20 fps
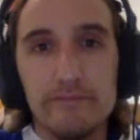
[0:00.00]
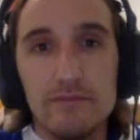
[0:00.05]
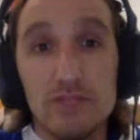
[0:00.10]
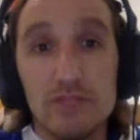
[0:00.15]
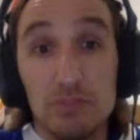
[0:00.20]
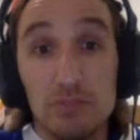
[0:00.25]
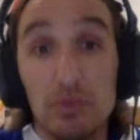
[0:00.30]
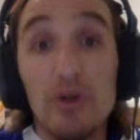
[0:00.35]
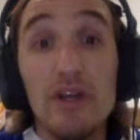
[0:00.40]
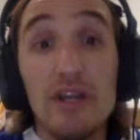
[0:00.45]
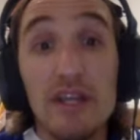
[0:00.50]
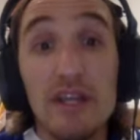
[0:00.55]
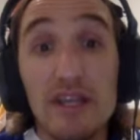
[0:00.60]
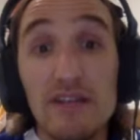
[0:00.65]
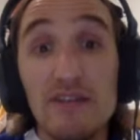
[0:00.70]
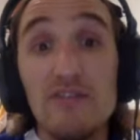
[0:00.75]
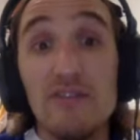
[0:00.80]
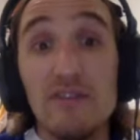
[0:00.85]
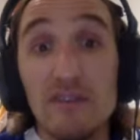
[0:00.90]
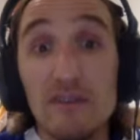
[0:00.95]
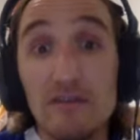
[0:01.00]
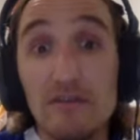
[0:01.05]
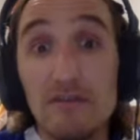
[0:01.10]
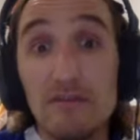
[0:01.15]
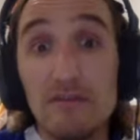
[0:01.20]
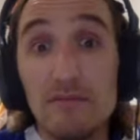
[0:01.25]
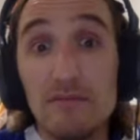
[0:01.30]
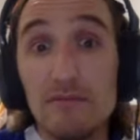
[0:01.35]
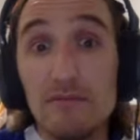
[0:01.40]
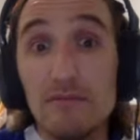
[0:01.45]
It's pretty easy.
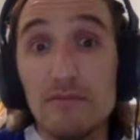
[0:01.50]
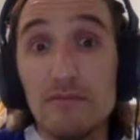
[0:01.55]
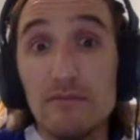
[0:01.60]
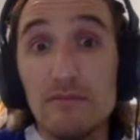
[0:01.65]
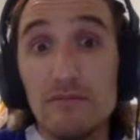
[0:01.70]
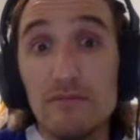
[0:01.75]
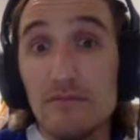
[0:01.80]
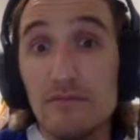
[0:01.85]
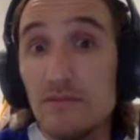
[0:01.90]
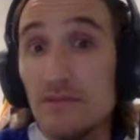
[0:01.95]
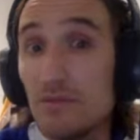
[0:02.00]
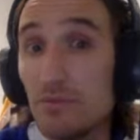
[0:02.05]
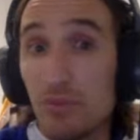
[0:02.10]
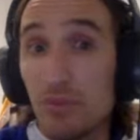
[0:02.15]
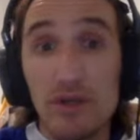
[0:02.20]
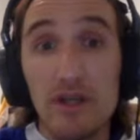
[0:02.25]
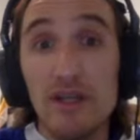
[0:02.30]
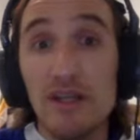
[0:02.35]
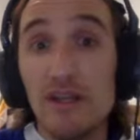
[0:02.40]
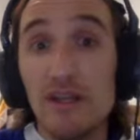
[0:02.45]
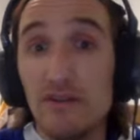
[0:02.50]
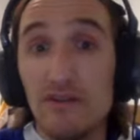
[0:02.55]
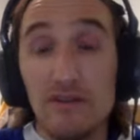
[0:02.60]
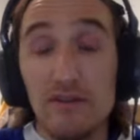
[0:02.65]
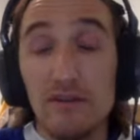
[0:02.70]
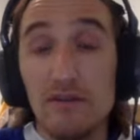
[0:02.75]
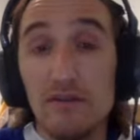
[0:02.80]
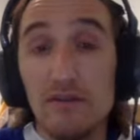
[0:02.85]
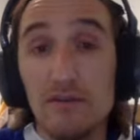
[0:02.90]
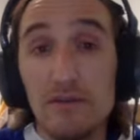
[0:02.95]
It's pretty
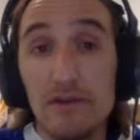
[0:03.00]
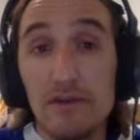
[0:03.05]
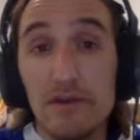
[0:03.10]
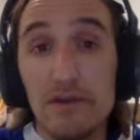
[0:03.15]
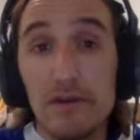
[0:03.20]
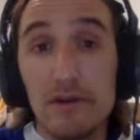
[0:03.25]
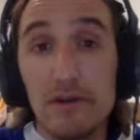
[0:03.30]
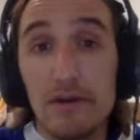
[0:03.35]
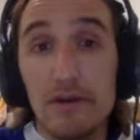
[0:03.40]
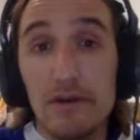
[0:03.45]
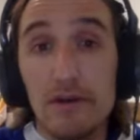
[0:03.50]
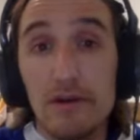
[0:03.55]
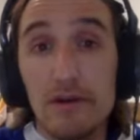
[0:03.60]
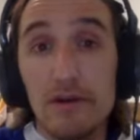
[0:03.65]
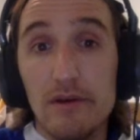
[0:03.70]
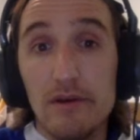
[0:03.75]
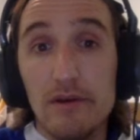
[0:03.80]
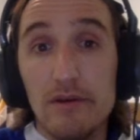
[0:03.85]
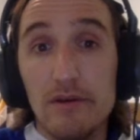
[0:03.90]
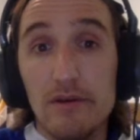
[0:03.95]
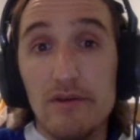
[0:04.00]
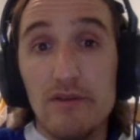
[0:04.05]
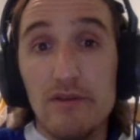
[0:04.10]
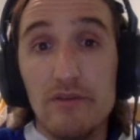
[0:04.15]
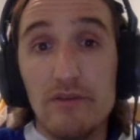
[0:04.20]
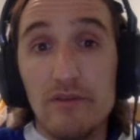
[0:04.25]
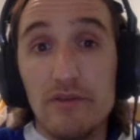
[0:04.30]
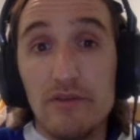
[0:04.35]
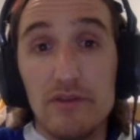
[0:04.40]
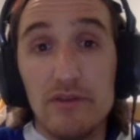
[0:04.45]
easy.
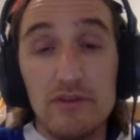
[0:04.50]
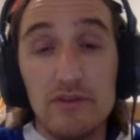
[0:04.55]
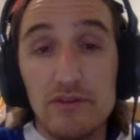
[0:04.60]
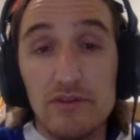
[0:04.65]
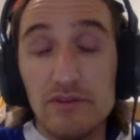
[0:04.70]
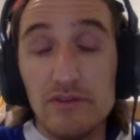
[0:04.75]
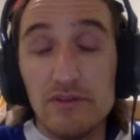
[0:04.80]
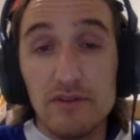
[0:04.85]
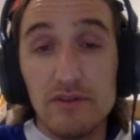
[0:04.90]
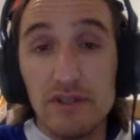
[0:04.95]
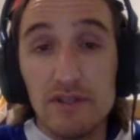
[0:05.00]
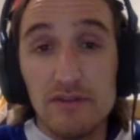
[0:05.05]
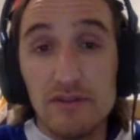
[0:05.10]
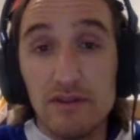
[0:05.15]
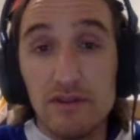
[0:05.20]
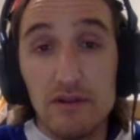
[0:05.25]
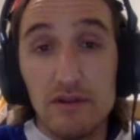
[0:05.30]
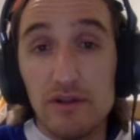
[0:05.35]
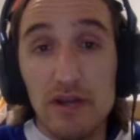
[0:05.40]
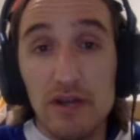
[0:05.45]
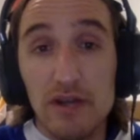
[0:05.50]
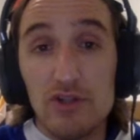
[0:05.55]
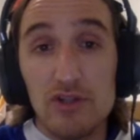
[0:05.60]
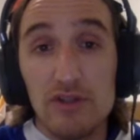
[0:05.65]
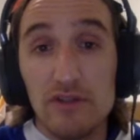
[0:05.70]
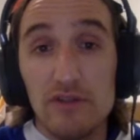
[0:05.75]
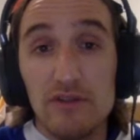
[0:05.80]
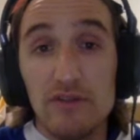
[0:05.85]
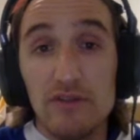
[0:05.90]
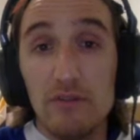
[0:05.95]
It's really actually
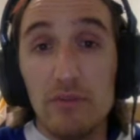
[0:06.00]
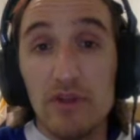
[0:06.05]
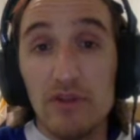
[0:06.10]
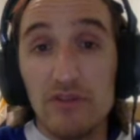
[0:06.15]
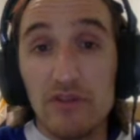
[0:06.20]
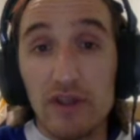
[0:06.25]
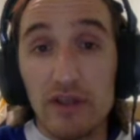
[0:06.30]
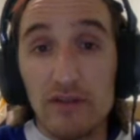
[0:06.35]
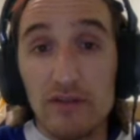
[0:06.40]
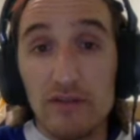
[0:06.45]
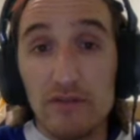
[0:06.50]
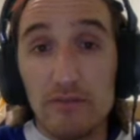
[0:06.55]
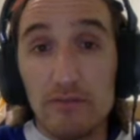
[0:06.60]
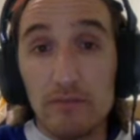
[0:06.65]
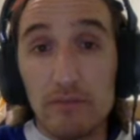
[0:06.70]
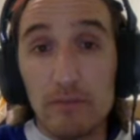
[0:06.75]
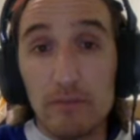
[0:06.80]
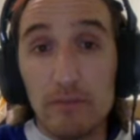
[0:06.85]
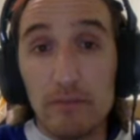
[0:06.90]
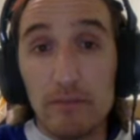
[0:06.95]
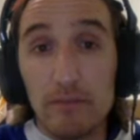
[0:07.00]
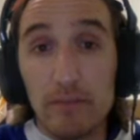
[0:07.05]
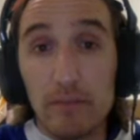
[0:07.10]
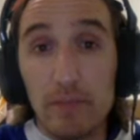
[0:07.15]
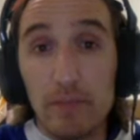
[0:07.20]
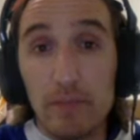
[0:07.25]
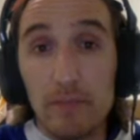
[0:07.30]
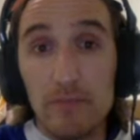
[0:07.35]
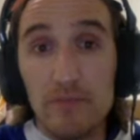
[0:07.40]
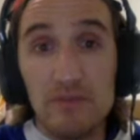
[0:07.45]
the simplest things.
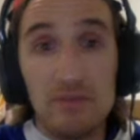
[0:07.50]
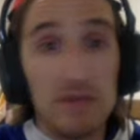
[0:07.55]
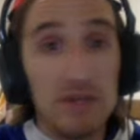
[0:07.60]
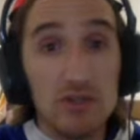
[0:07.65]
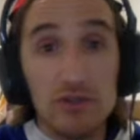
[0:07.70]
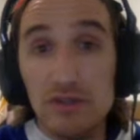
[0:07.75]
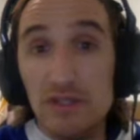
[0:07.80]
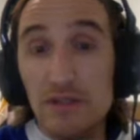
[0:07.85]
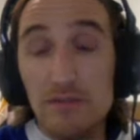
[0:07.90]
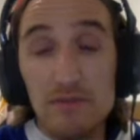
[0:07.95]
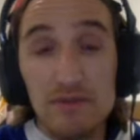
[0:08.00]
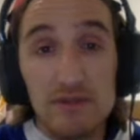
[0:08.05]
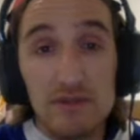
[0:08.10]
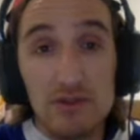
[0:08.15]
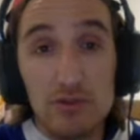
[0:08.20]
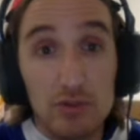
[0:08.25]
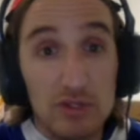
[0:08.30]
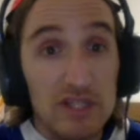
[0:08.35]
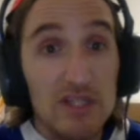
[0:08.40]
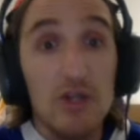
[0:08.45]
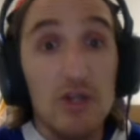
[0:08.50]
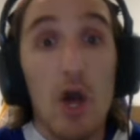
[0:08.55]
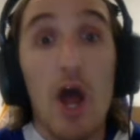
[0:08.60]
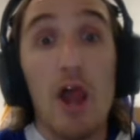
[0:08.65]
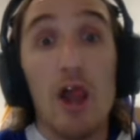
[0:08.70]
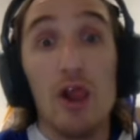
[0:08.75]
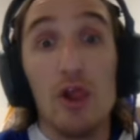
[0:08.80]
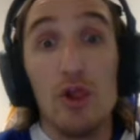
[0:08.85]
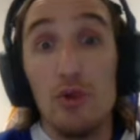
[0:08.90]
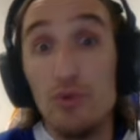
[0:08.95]
Special teams, you did
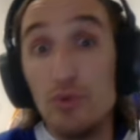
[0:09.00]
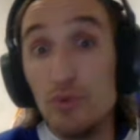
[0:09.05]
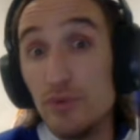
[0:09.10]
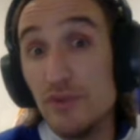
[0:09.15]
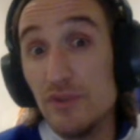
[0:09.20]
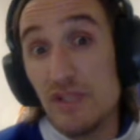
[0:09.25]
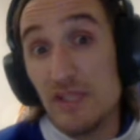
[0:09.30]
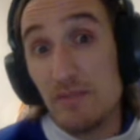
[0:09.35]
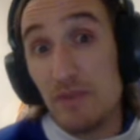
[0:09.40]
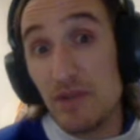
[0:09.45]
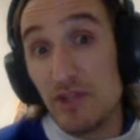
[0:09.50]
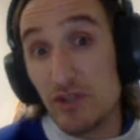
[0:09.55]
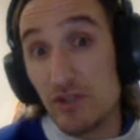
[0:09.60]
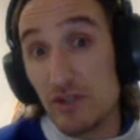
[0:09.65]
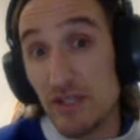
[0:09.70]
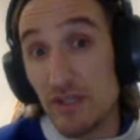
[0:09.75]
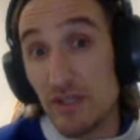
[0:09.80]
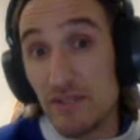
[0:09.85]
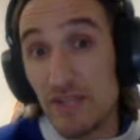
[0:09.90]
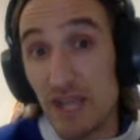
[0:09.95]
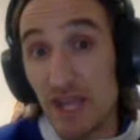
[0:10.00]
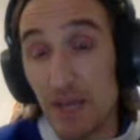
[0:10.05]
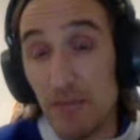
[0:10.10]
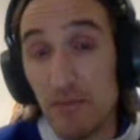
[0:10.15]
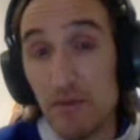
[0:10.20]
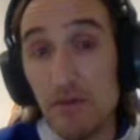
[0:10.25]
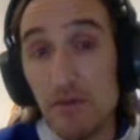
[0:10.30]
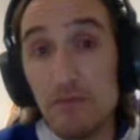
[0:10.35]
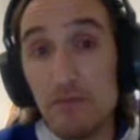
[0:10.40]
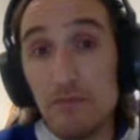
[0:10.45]
not lose the special teams game.